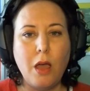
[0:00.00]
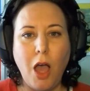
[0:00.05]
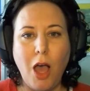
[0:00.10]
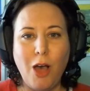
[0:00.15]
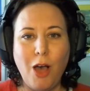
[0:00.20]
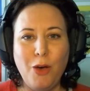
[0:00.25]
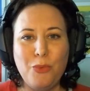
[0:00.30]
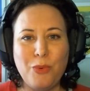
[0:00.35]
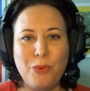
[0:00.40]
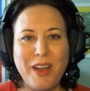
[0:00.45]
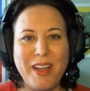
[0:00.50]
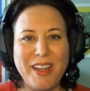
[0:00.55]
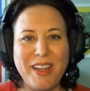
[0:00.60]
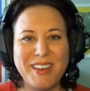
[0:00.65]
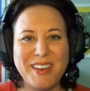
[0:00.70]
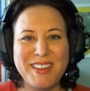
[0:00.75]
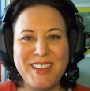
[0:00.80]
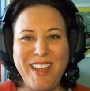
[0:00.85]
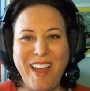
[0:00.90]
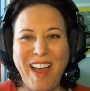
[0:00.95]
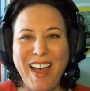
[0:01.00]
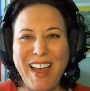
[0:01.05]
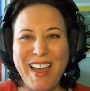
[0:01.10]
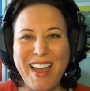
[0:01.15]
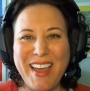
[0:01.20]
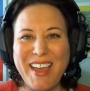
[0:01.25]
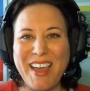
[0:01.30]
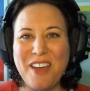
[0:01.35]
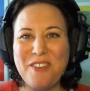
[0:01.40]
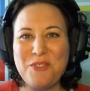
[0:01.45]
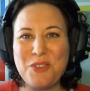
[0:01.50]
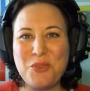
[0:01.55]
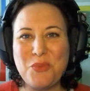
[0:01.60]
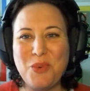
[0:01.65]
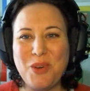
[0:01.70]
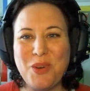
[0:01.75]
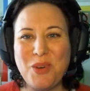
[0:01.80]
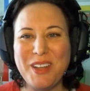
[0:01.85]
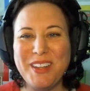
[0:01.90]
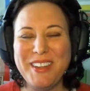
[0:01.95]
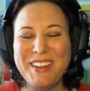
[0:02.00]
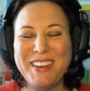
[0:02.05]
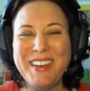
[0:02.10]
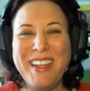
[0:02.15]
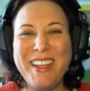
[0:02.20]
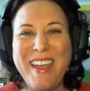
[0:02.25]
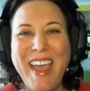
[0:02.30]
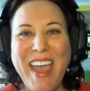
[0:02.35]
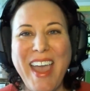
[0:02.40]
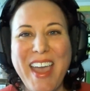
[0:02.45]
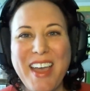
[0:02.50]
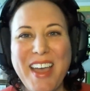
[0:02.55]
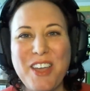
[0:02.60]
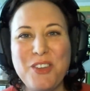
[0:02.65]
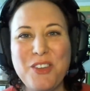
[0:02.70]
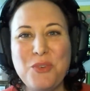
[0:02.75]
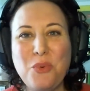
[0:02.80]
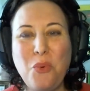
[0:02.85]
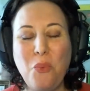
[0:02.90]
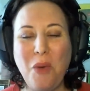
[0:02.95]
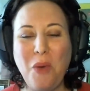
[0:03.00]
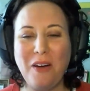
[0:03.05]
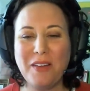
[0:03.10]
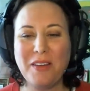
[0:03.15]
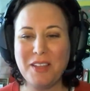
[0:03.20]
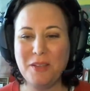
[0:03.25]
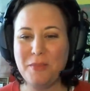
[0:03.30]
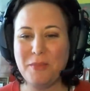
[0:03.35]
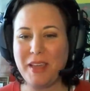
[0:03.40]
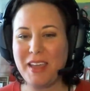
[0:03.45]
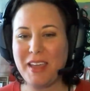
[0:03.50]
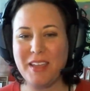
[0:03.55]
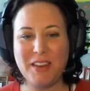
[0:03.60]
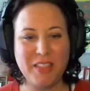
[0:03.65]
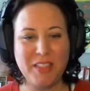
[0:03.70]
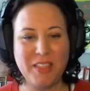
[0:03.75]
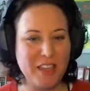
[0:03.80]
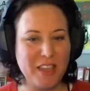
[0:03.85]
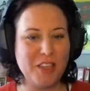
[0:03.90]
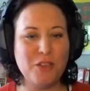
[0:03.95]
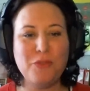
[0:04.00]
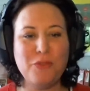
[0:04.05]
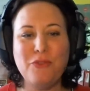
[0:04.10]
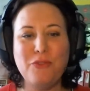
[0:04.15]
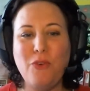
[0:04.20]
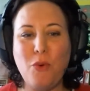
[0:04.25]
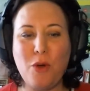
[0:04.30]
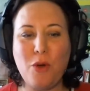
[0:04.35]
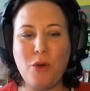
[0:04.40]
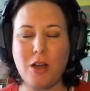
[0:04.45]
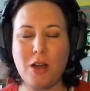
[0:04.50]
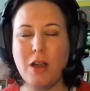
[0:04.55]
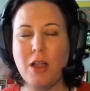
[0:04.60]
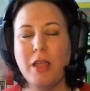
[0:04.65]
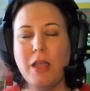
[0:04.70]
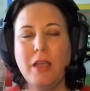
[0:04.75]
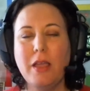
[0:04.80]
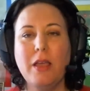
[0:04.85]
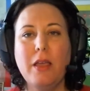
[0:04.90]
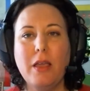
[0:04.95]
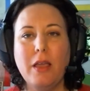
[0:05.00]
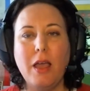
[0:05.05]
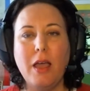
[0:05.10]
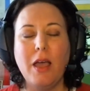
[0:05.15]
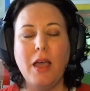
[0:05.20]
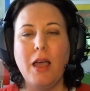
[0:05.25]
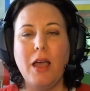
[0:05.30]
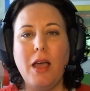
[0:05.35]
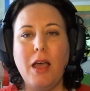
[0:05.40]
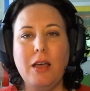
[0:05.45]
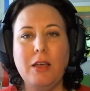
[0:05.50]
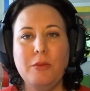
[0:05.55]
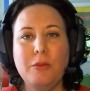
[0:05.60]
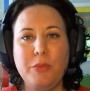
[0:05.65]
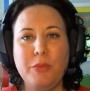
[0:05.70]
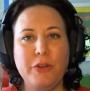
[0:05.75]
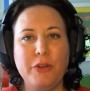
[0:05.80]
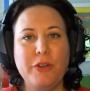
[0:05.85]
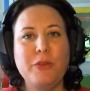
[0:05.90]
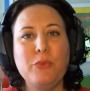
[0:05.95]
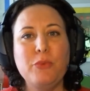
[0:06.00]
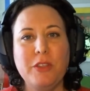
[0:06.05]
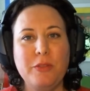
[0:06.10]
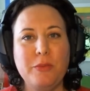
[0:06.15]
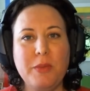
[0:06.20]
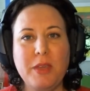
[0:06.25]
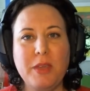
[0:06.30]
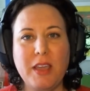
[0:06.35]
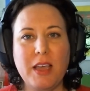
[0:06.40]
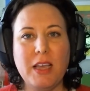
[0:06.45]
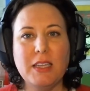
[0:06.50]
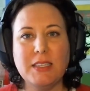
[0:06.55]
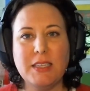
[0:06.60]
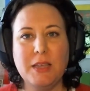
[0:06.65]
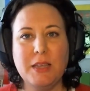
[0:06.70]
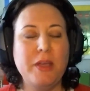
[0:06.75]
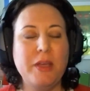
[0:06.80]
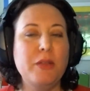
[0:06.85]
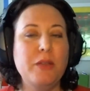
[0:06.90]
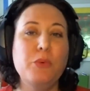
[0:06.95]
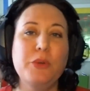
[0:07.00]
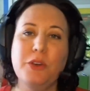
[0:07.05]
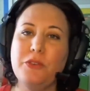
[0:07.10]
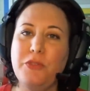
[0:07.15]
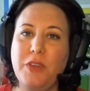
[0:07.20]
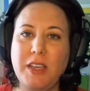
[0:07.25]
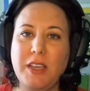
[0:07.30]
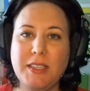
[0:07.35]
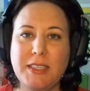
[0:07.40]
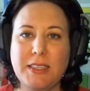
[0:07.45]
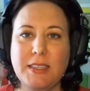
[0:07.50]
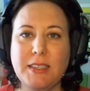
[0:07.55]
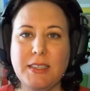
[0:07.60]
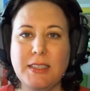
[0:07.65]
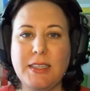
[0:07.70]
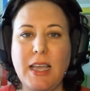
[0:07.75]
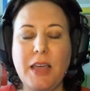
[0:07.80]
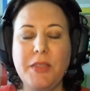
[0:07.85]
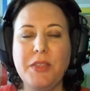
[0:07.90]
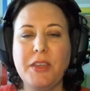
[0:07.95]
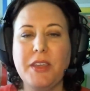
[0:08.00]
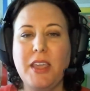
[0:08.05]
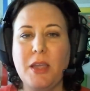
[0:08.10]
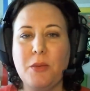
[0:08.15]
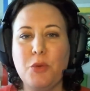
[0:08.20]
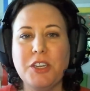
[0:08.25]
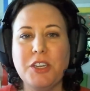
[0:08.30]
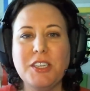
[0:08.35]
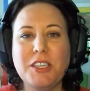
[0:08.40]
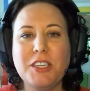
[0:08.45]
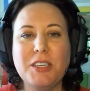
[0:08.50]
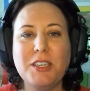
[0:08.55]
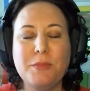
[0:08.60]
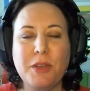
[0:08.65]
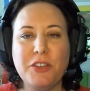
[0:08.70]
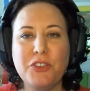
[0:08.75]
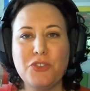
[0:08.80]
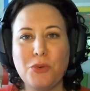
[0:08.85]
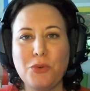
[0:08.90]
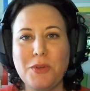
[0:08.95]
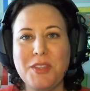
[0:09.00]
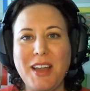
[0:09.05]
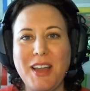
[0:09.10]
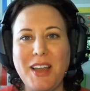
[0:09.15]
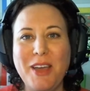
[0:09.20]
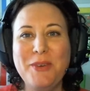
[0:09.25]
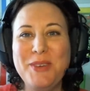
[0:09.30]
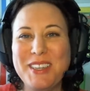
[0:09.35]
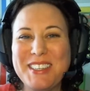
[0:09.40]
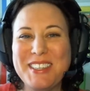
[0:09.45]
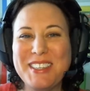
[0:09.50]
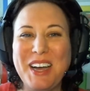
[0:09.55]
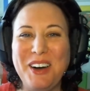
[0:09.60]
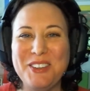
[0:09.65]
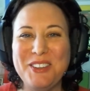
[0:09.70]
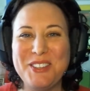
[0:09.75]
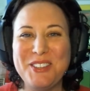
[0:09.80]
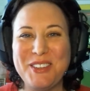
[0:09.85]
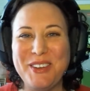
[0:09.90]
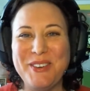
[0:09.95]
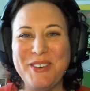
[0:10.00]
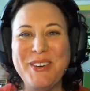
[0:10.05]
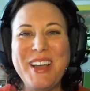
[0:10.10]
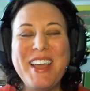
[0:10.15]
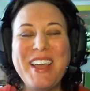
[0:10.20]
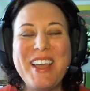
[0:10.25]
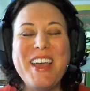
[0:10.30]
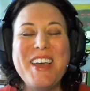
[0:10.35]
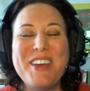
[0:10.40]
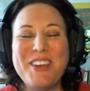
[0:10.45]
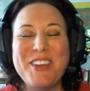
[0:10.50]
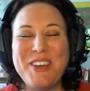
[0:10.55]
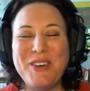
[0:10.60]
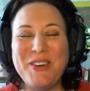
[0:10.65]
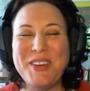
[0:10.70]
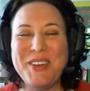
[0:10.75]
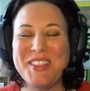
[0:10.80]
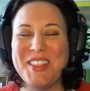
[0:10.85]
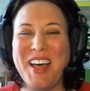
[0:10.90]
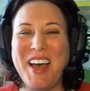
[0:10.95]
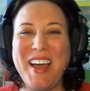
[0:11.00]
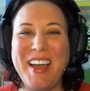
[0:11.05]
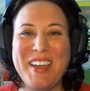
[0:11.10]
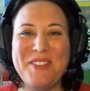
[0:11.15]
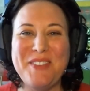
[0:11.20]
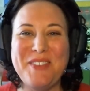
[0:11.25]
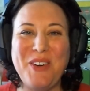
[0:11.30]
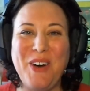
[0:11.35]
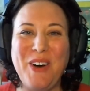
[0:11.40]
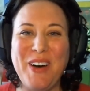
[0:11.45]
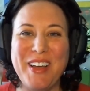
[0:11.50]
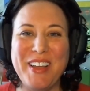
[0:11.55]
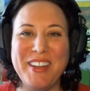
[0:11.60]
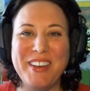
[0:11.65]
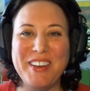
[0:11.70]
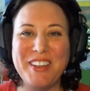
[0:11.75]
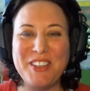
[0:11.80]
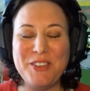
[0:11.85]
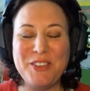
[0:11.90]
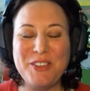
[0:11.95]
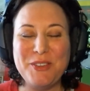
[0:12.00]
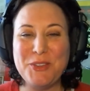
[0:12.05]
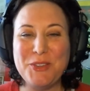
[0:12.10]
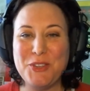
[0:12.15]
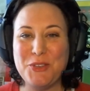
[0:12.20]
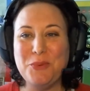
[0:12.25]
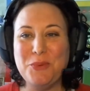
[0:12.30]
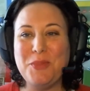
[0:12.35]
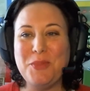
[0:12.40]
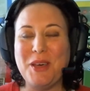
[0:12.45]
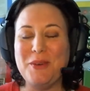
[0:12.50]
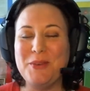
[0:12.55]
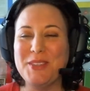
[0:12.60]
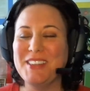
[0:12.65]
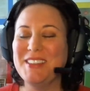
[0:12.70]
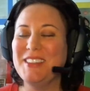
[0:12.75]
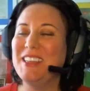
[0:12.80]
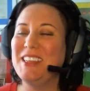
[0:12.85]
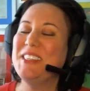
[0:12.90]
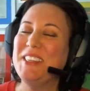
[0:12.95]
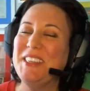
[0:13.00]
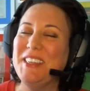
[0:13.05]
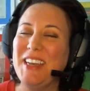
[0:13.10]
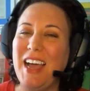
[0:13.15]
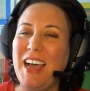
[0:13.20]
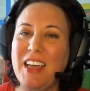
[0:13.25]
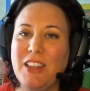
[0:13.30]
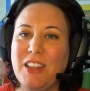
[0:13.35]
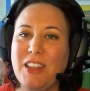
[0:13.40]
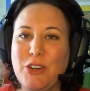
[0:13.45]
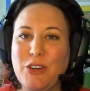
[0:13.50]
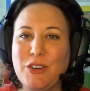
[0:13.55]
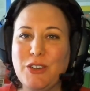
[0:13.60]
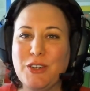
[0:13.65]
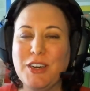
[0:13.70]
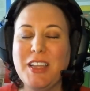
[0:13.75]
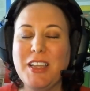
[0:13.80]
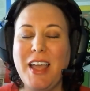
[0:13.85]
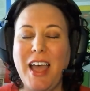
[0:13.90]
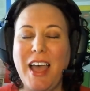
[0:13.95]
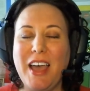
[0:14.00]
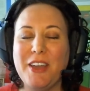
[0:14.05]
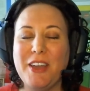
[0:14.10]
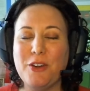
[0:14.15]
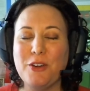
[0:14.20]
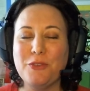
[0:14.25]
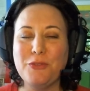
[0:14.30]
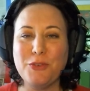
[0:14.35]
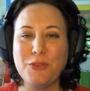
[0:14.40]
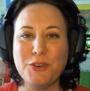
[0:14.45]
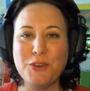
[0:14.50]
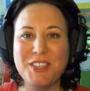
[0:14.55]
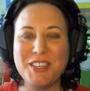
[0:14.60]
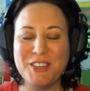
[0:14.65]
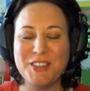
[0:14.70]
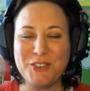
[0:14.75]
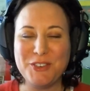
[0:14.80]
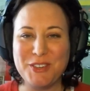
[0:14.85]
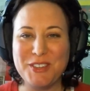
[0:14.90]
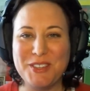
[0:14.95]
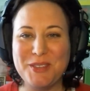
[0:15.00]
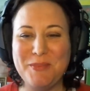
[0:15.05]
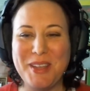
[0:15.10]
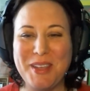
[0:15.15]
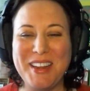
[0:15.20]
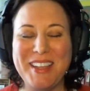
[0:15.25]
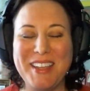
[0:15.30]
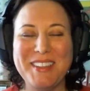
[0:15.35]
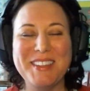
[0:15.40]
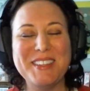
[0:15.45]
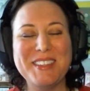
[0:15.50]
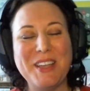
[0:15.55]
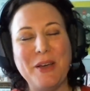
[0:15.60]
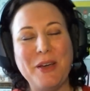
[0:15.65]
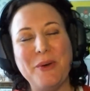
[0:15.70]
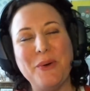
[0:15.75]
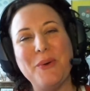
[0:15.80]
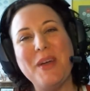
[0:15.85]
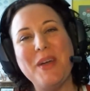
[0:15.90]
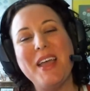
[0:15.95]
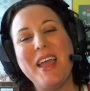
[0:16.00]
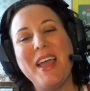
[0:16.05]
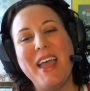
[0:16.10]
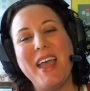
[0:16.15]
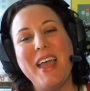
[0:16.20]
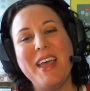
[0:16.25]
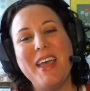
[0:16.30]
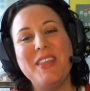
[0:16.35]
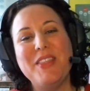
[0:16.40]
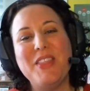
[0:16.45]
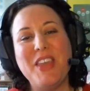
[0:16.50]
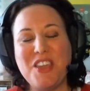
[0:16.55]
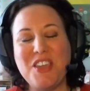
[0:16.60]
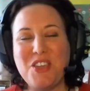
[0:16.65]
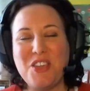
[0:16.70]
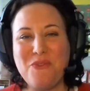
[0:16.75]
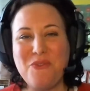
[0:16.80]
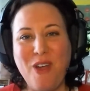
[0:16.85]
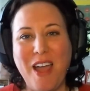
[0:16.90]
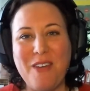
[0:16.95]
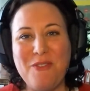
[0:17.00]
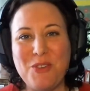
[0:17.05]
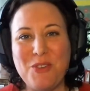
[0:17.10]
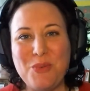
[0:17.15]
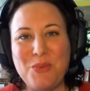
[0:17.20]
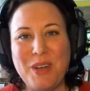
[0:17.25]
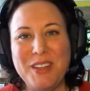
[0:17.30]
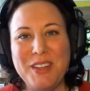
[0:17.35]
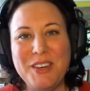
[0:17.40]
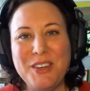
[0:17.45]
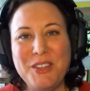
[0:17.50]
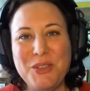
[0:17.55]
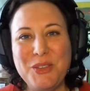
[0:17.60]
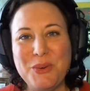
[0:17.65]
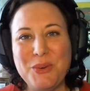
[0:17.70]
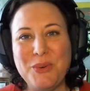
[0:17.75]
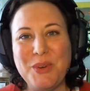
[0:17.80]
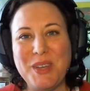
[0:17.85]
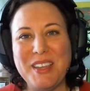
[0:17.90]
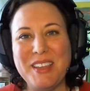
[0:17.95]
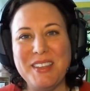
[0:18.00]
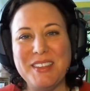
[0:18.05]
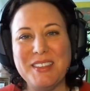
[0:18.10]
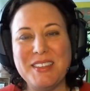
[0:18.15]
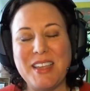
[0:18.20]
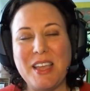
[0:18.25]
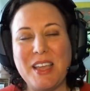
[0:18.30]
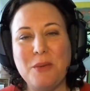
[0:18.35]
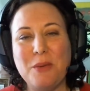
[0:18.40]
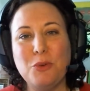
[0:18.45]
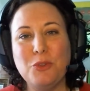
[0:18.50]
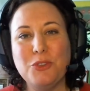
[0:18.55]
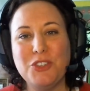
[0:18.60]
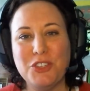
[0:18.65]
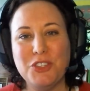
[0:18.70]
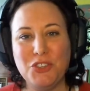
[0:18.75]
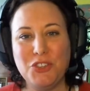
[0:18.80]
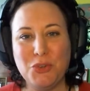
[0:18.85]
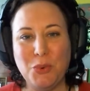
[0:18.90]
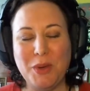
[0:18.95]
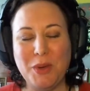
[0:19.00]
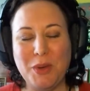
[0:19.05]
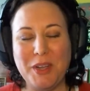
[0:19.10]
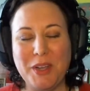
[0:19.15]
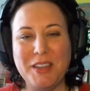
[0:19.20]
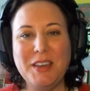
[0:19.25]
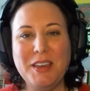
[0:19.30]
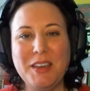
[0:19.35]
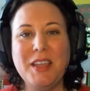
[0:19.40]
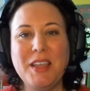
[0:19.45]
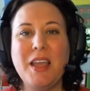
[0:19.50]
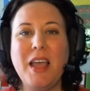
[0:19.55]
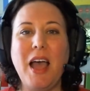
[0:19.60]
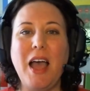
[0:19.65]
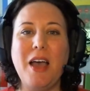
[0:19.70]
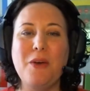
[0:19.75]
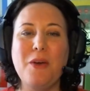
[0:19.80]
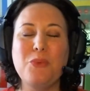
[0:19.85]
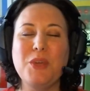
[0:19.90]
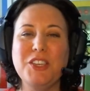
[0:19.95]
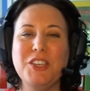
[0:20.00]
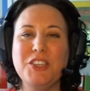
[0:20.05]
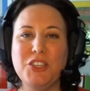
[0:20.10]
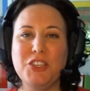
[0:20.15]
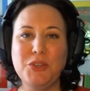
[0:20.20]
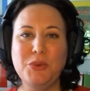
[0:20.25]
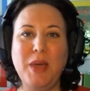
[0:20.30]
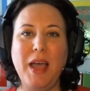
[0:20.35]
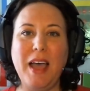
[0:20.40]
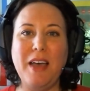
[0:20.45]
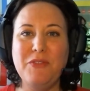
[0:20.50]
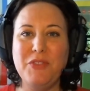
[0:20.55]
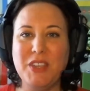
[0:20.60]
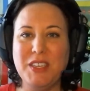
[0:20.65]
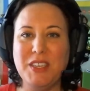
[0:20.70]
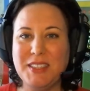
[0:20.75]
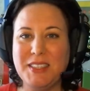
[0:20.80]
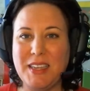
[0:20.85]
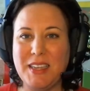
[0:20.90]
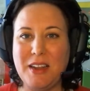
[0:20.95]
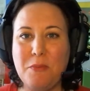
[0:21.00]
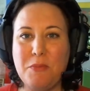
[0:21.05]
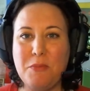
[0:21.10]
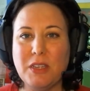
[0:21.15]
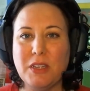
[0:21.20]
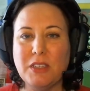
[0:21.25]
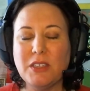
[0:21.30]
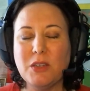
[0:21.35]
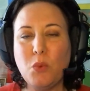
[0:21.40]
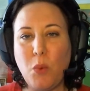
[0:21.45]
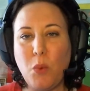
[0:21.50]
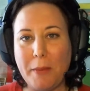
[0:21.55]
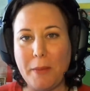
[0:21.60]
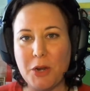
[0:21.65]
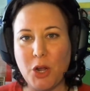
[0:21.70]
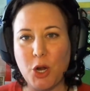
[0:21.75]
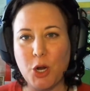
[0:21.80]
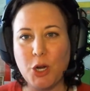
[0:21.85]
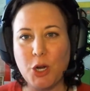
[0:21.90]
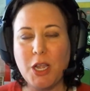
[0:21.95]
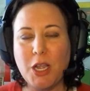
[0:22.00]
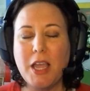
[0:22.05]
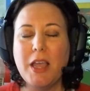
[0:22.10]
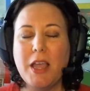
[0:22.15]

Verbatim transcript: All right. Hi, everyone, and welcome. And thank you for uh, bearing with me as I made weird faces at the camera to make sure that I was also going live on YouTube. That was a lesson I learned at our first interest meeting. So Thank you for everyone who is able to join. Uh, we do have this set up as a webinar.